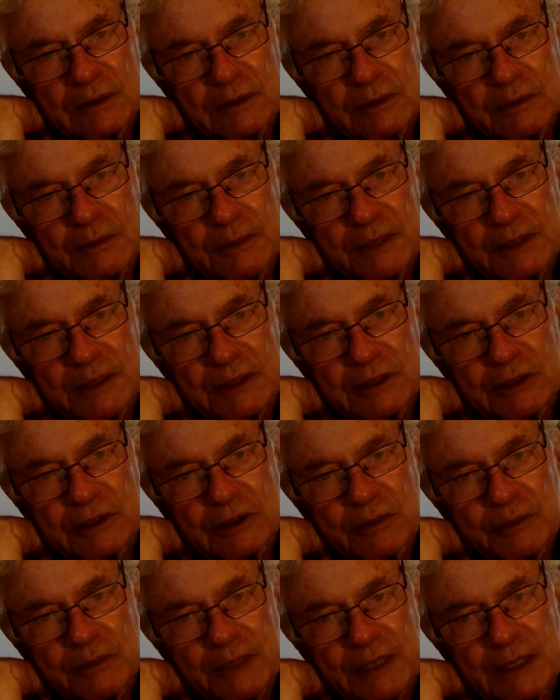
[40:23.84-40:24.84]
but
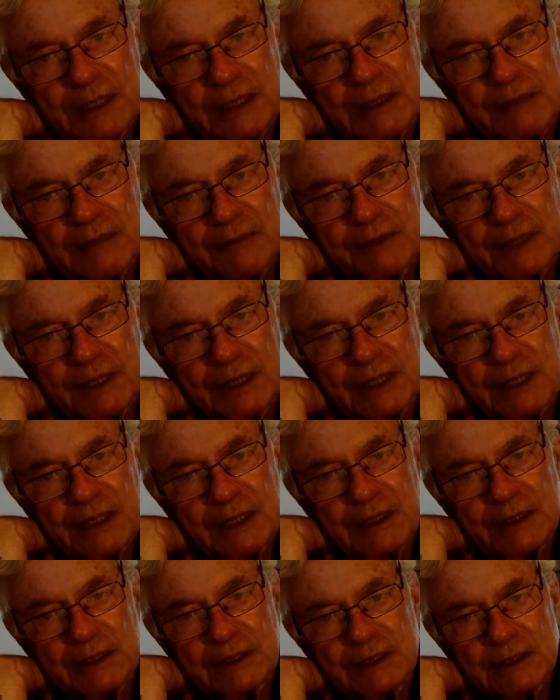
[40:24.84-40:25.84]
so many of
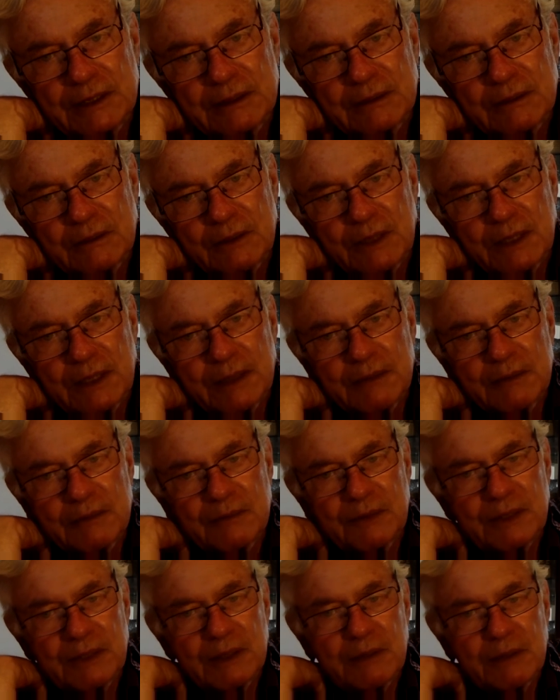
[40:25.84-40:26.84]
these, while well,
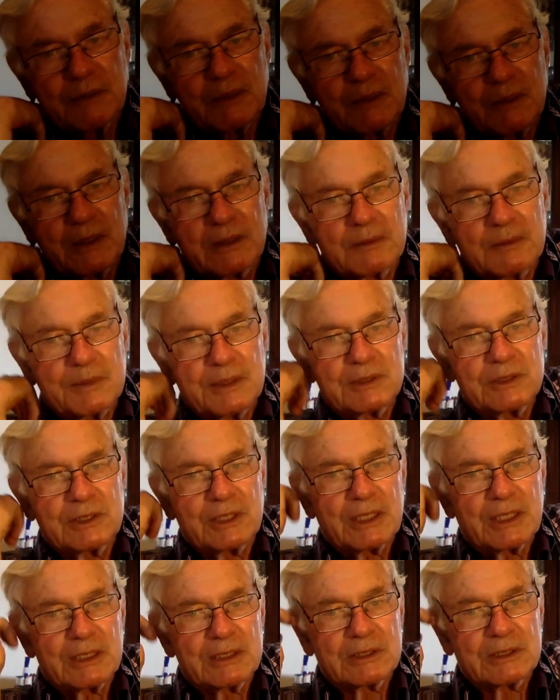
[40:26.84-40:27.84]
I really welcome the
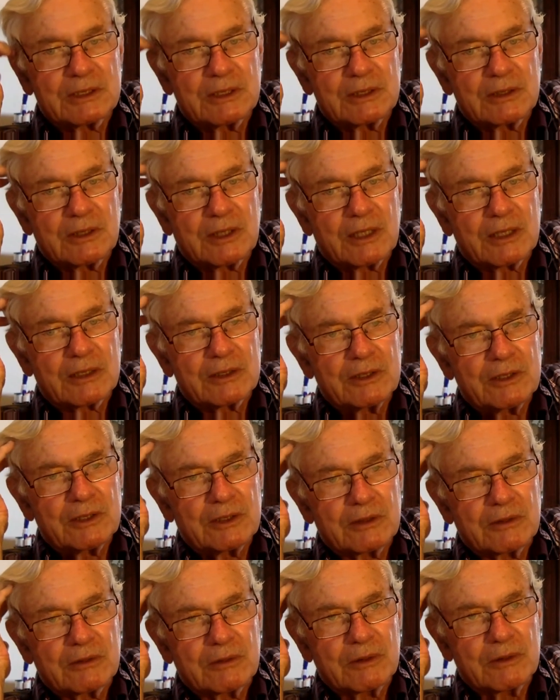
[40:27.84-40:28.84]
chance to talk to
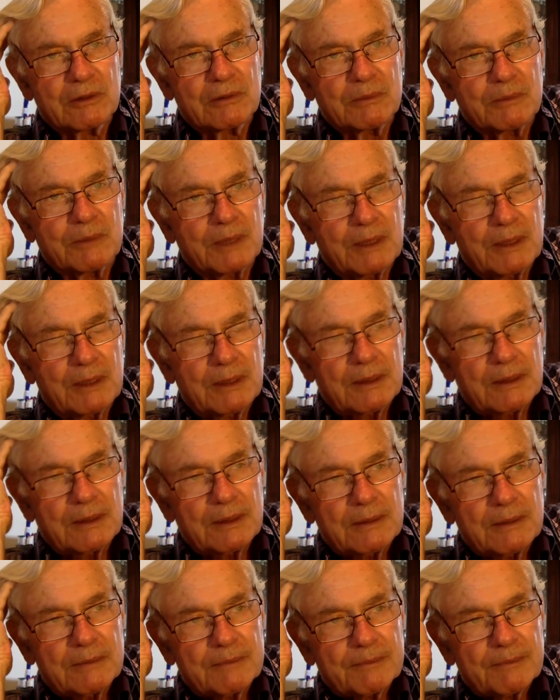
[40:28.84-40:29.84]
your group.
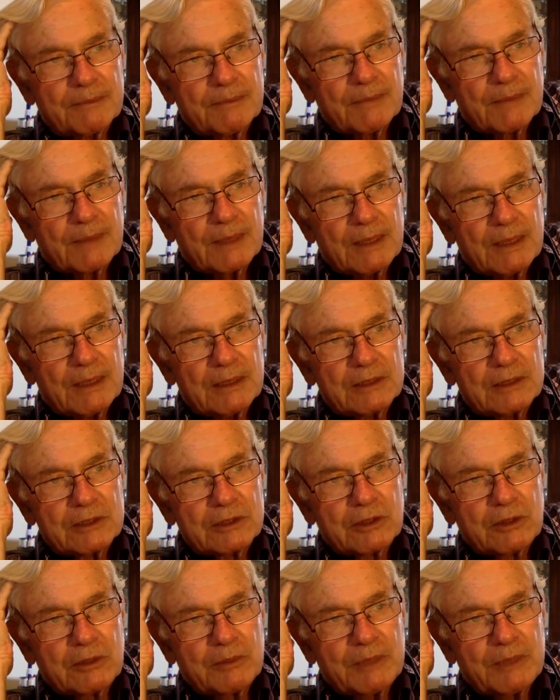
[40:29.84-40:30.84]

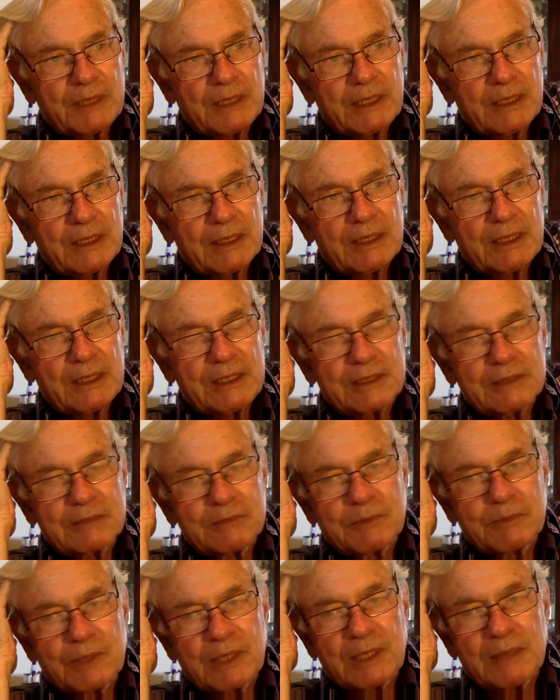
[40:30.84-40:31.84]
So many of these
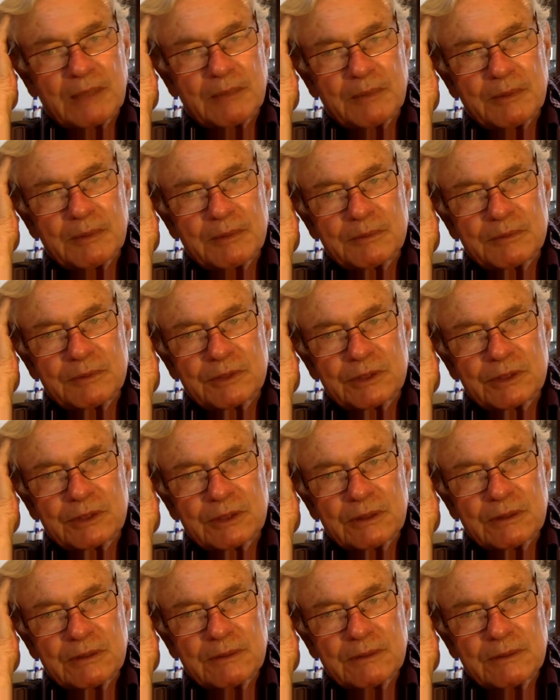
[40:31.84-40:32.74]
problems